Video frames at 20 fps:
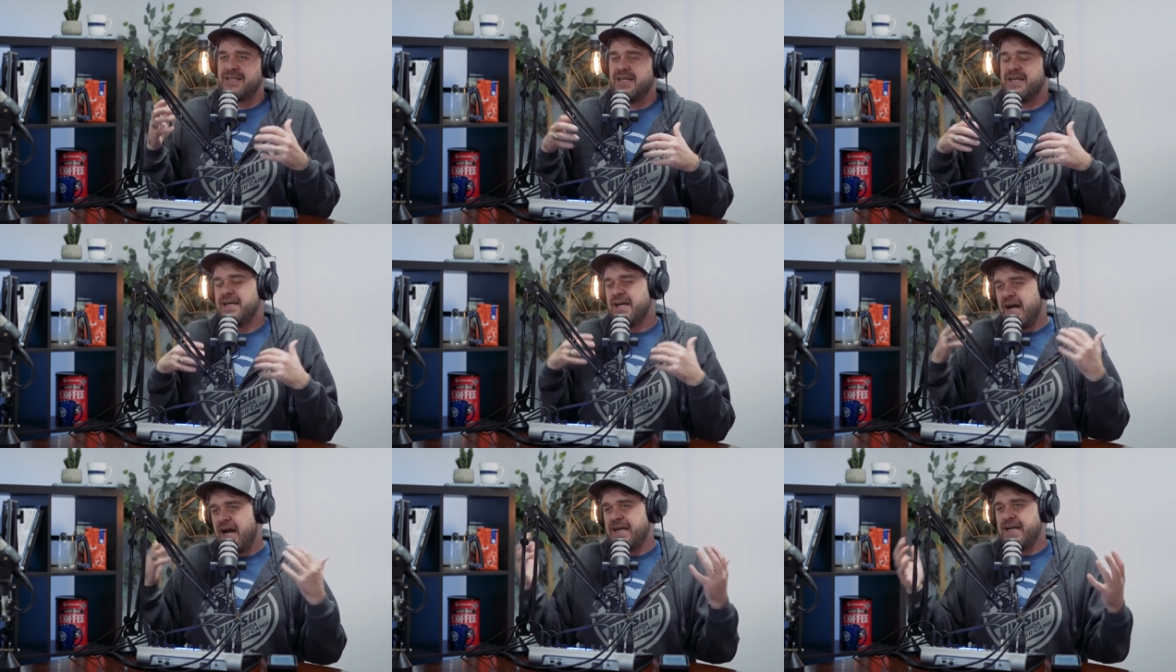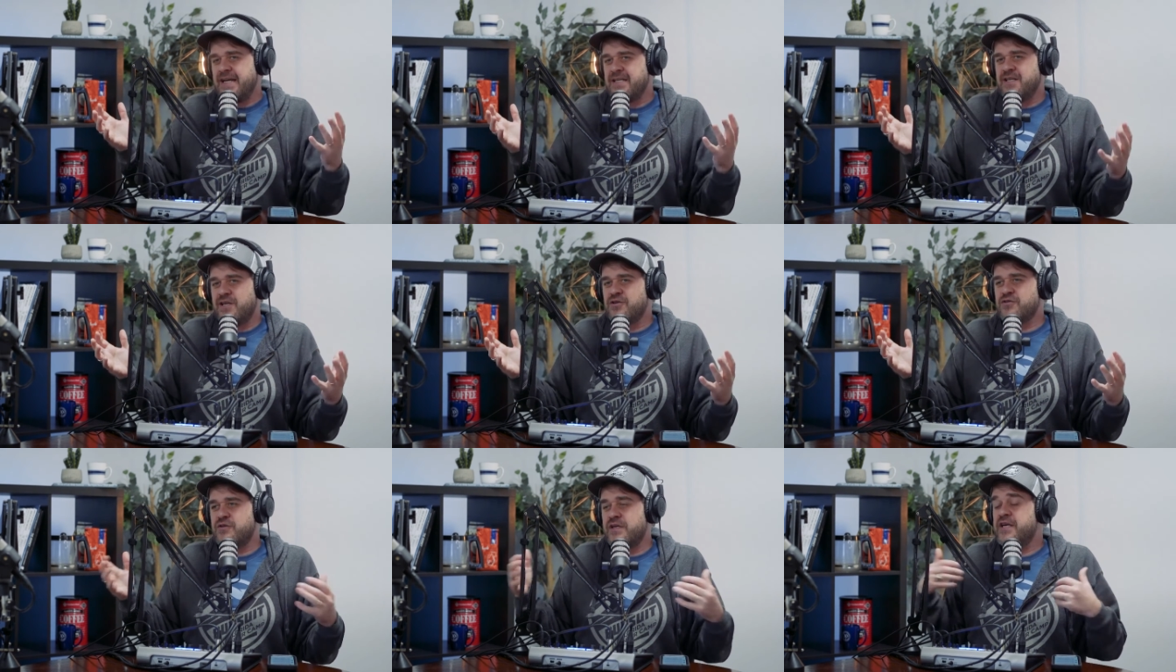I guess
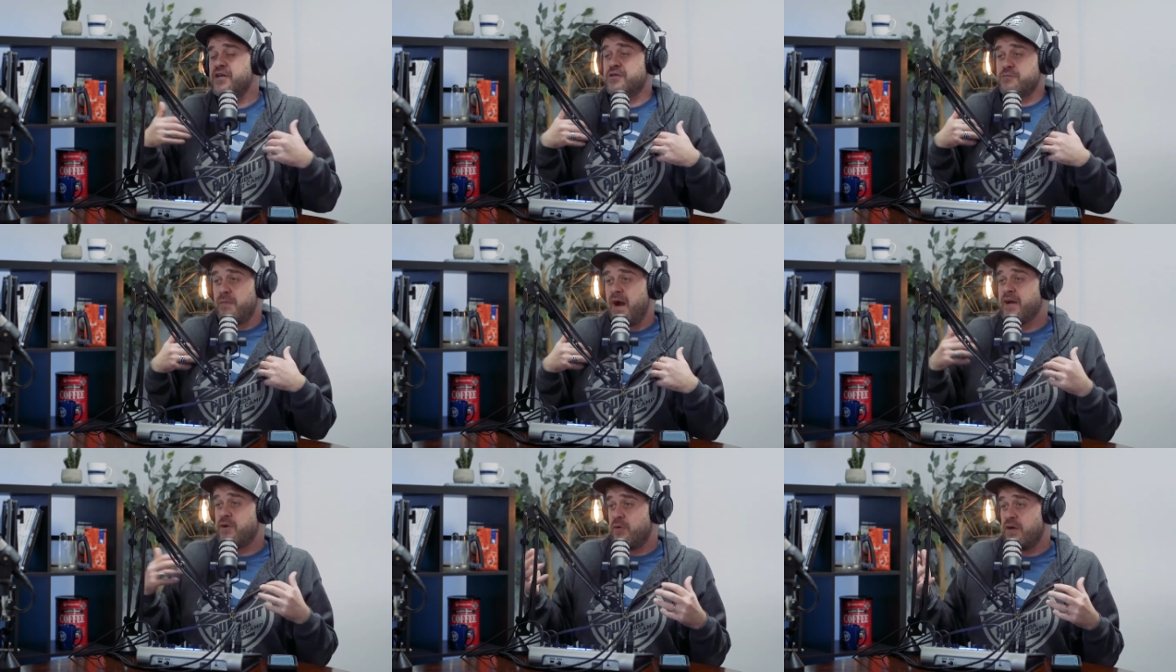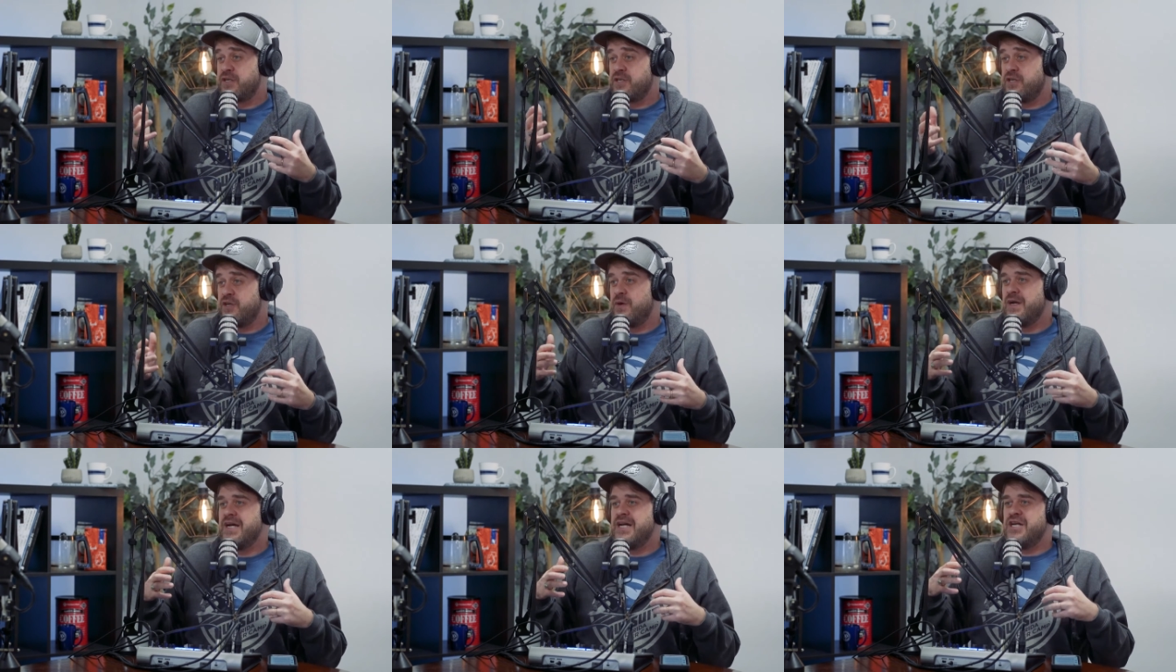here's here's my question:
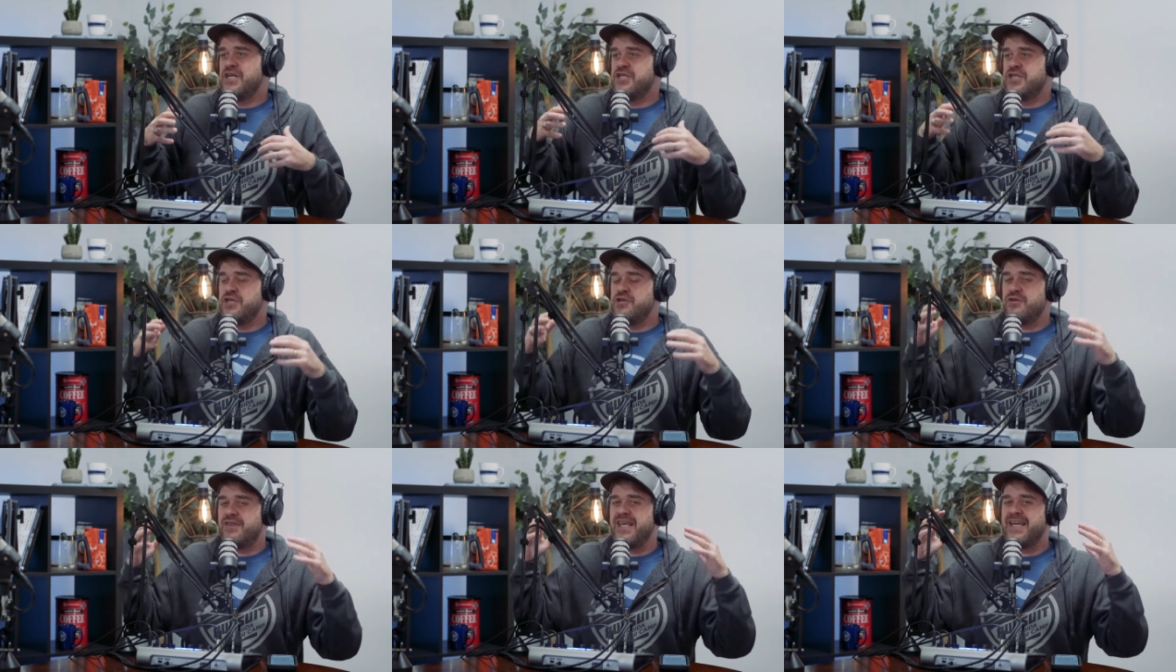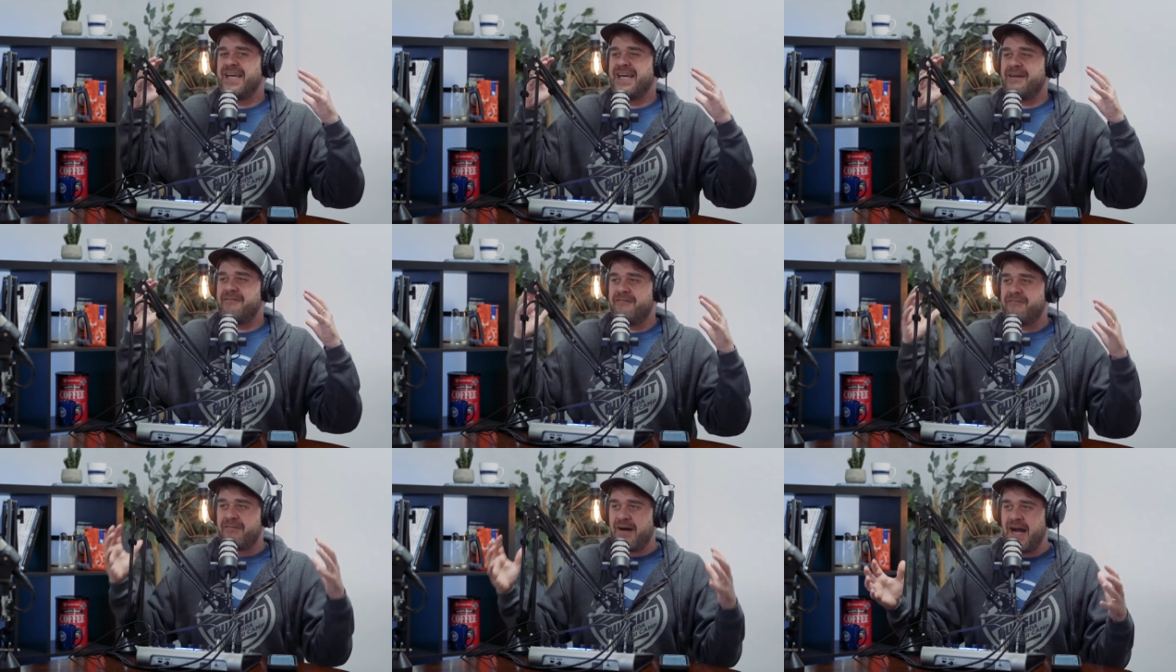you. Yeah. Do you think
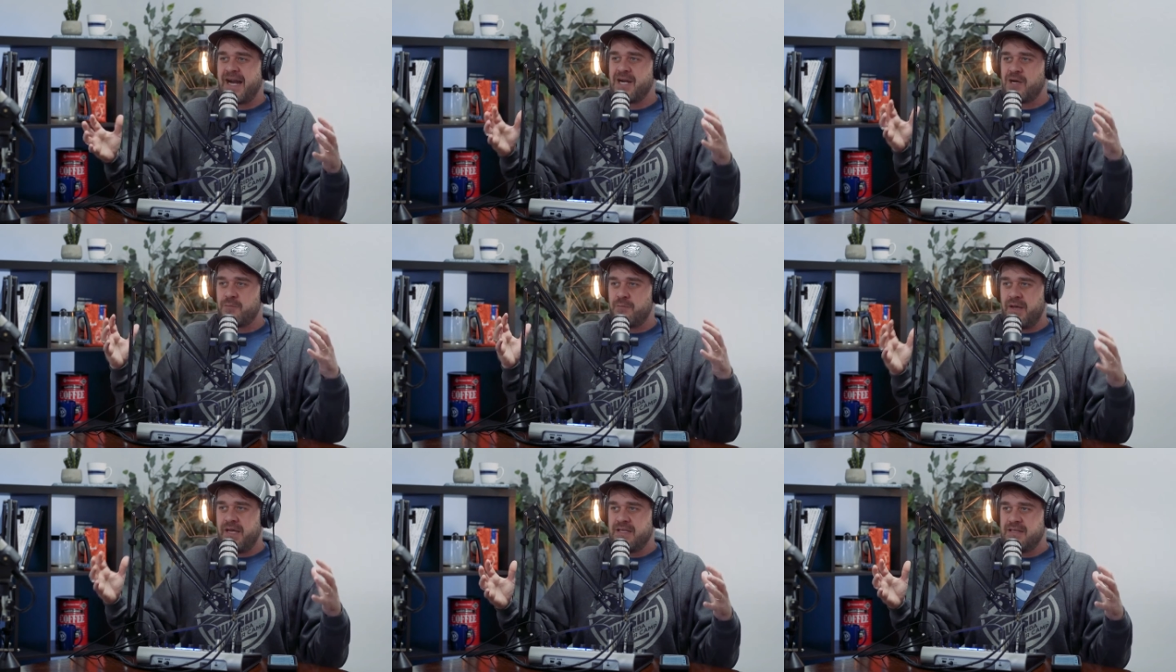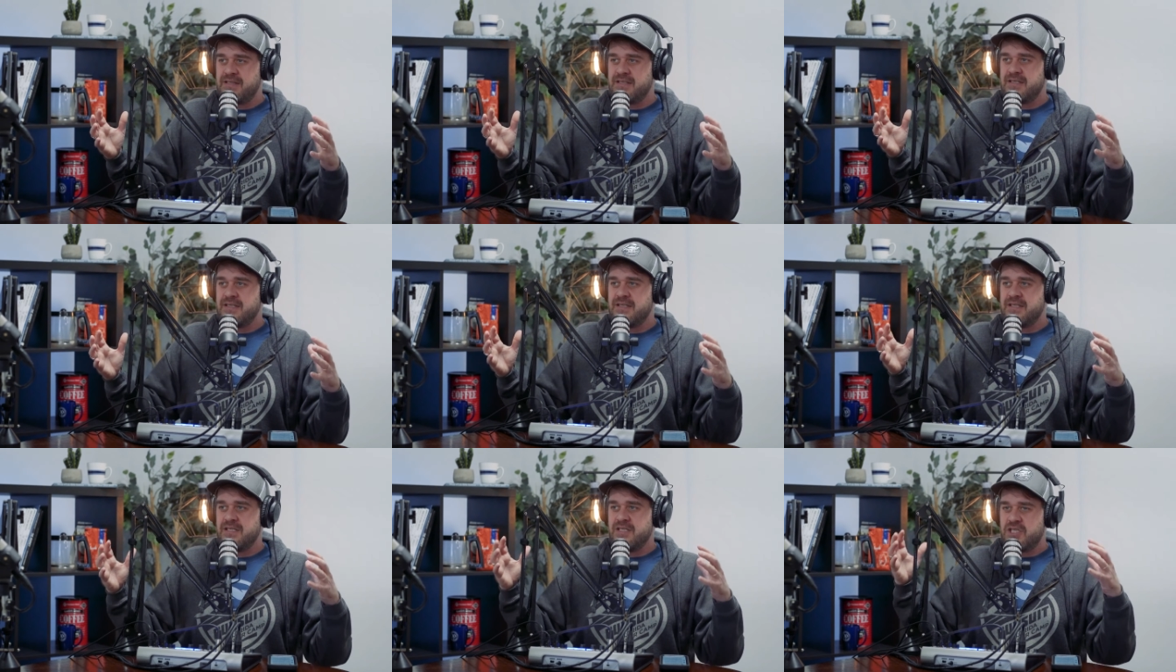
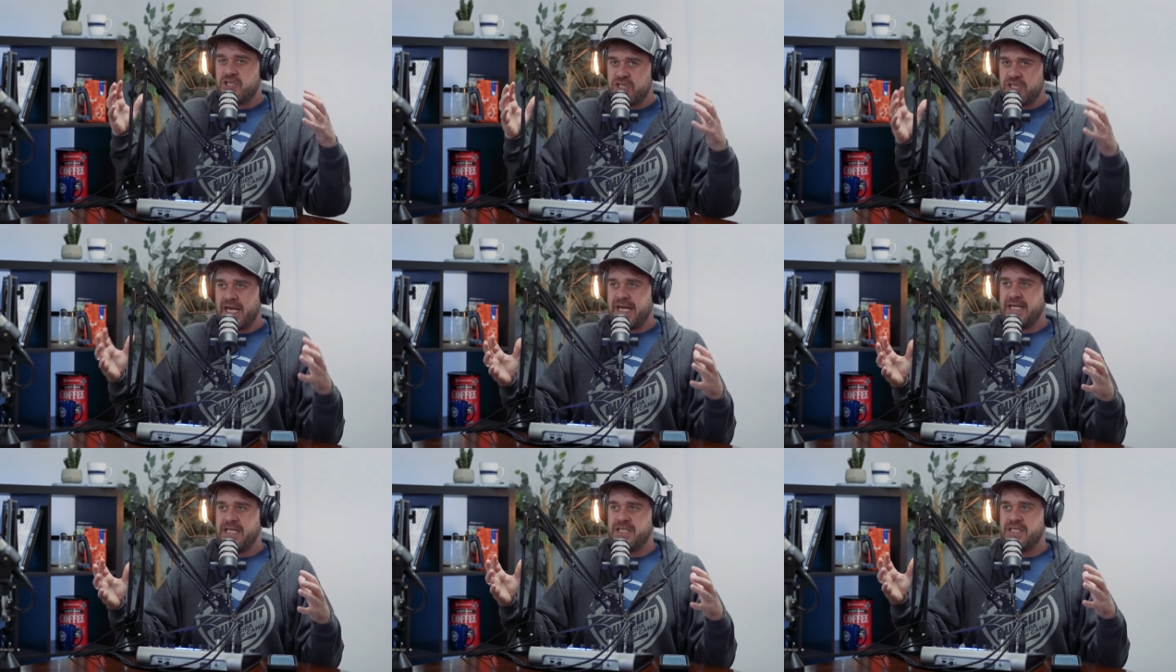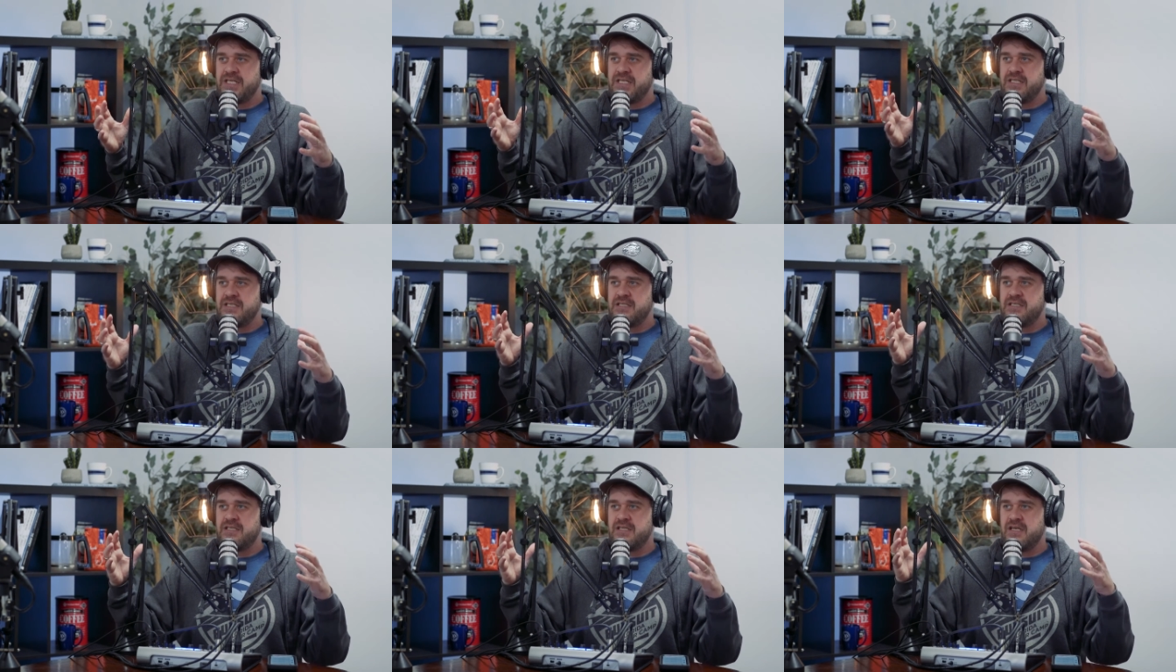environment
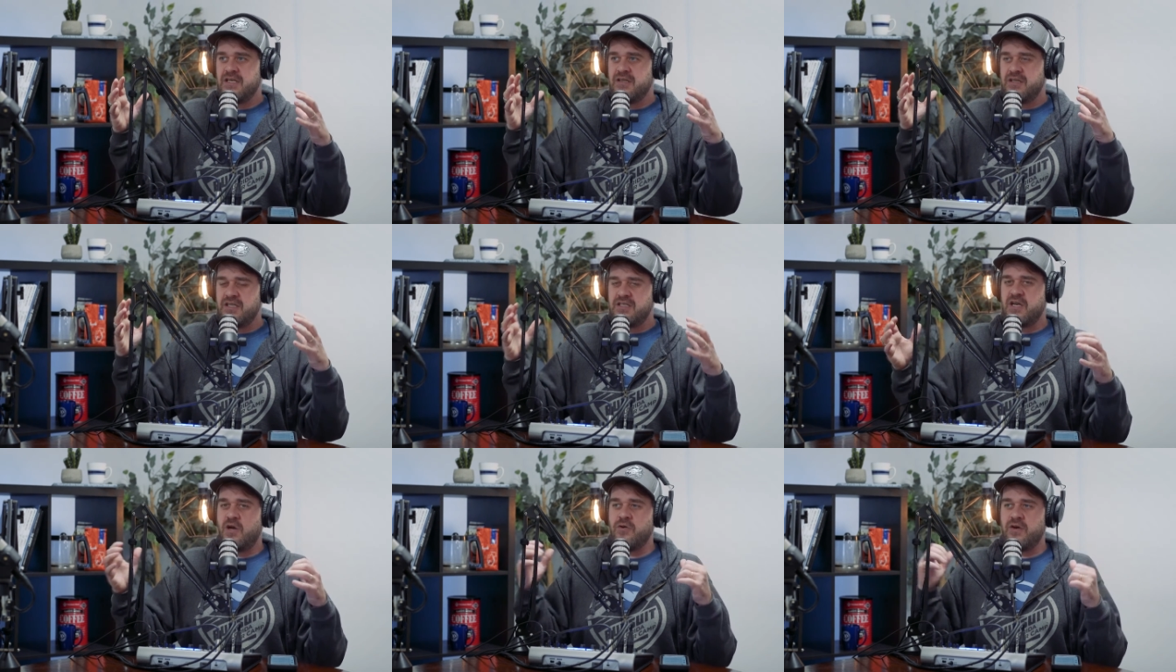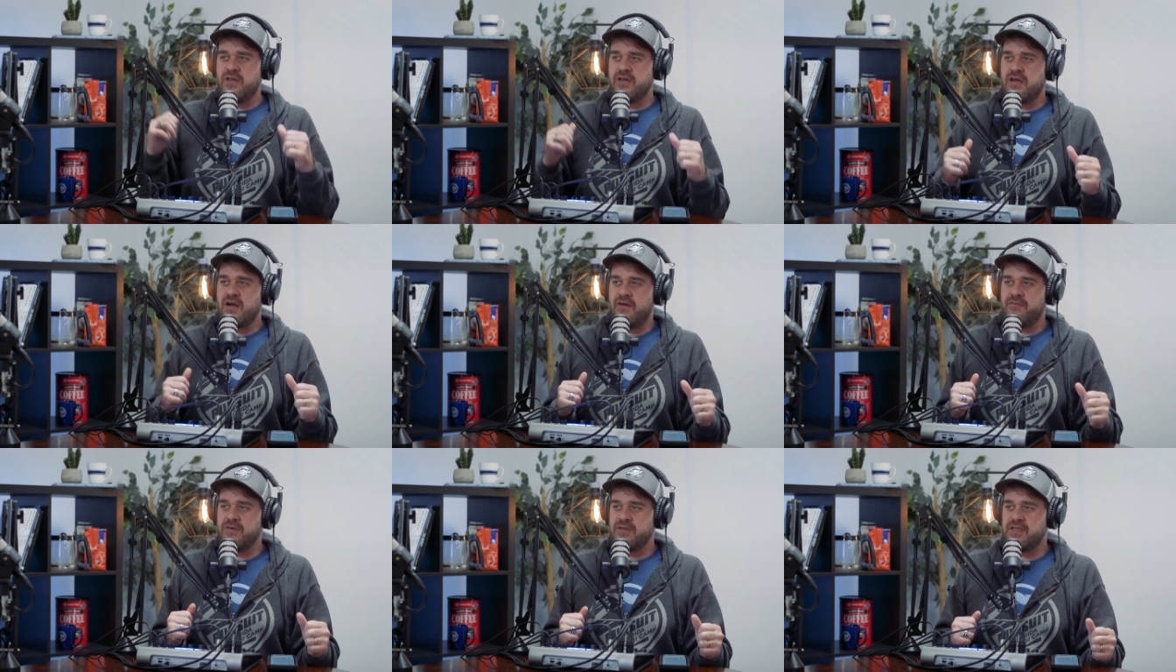changes the tone of the
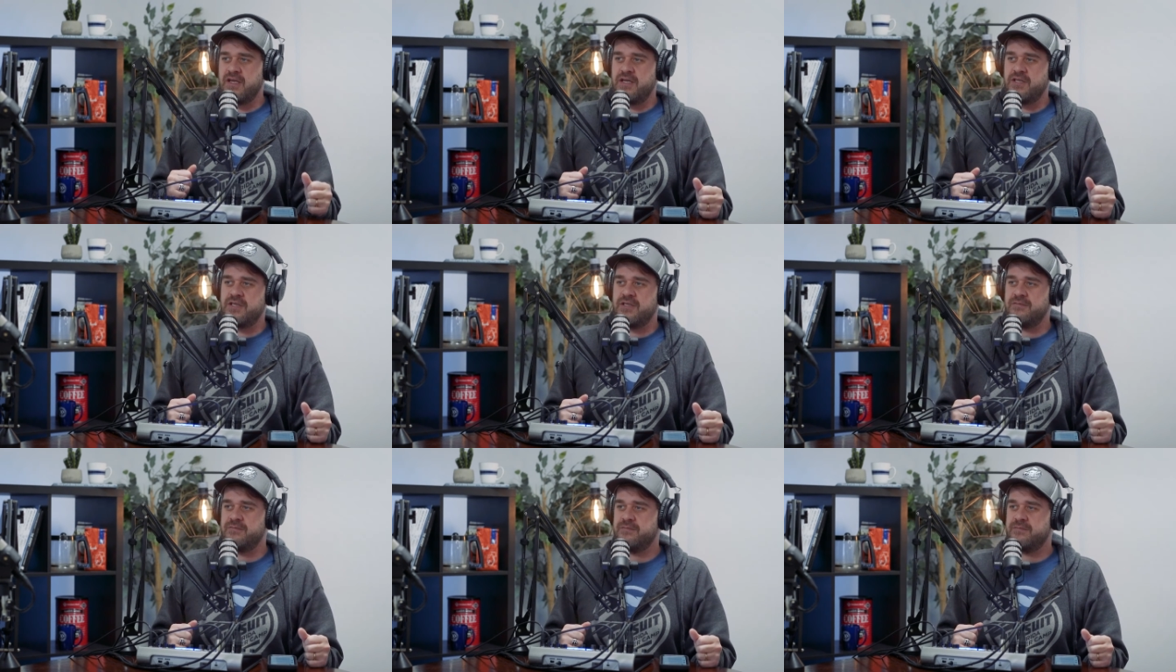conversation?